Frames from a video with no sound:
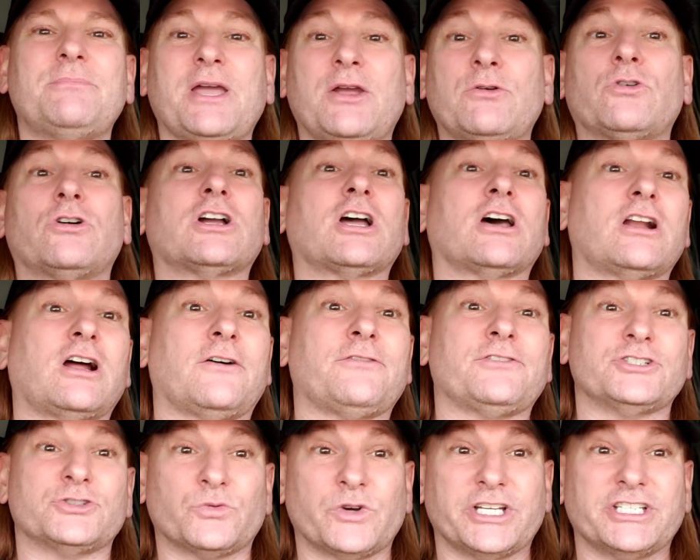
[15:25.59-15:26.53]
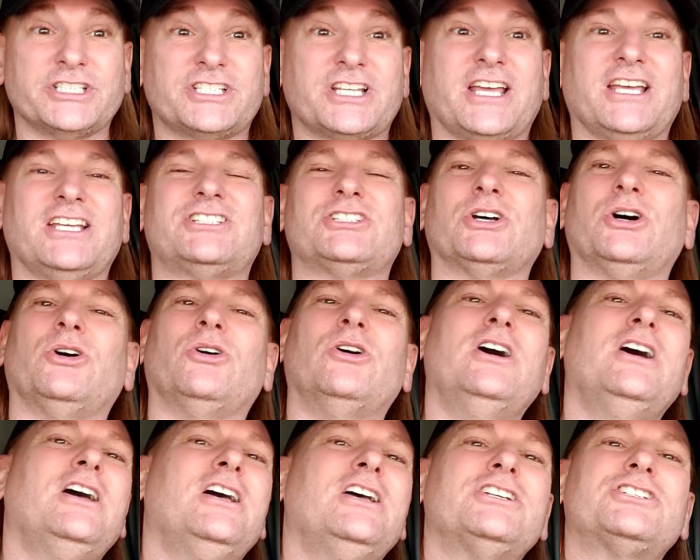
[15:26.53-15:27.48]
Payroll cutoff is Wednesday. So
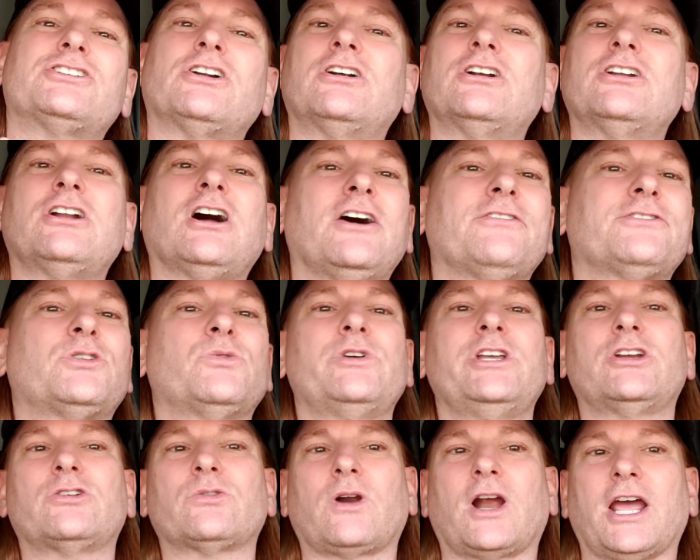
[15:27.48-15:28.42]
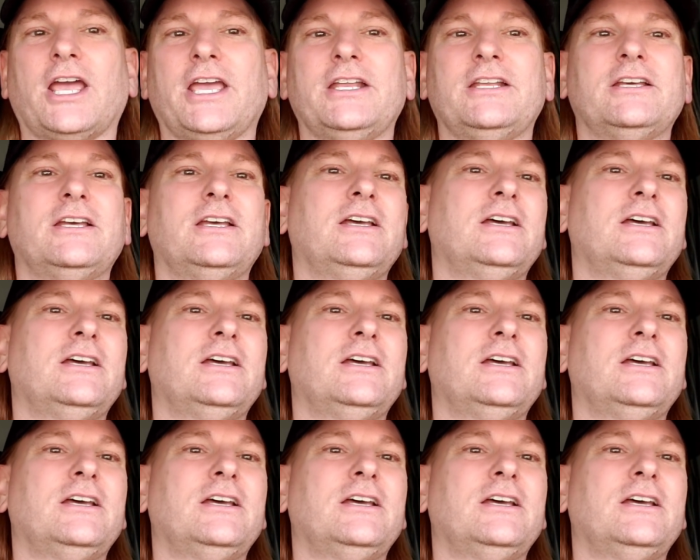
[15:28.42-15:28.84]
started off the week right.